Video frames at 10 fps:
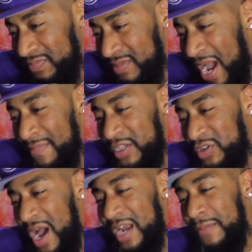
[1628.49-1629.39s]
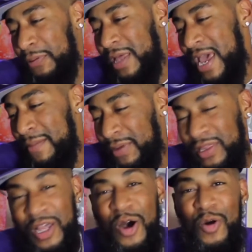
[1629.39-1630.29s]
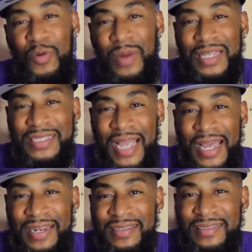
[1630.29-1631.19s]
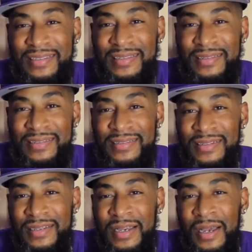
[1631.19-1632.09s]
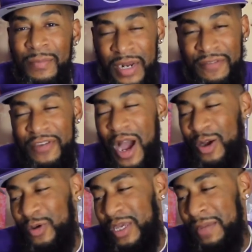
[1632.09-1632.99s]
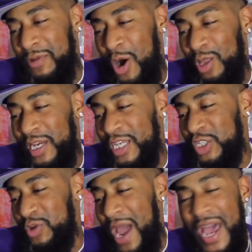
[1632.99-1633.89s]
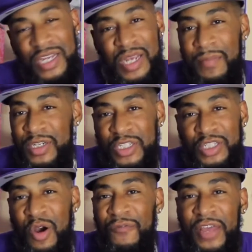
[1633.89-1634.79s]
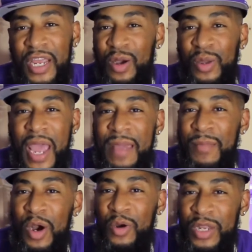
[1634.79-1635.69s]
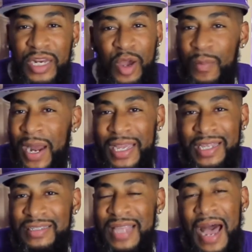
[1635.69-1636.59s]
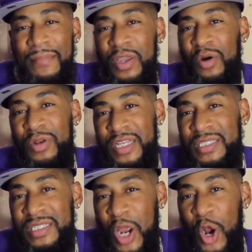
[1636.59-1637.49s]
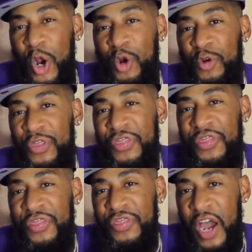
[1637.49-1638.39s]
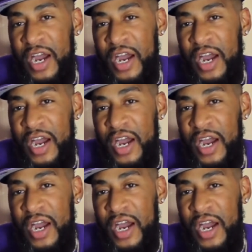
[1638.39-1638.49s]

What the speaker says: I've been trying to play below my standards. But if y'all going to keep calling this trash, I'm going to just go video game mode and nobody can stop me on this earth.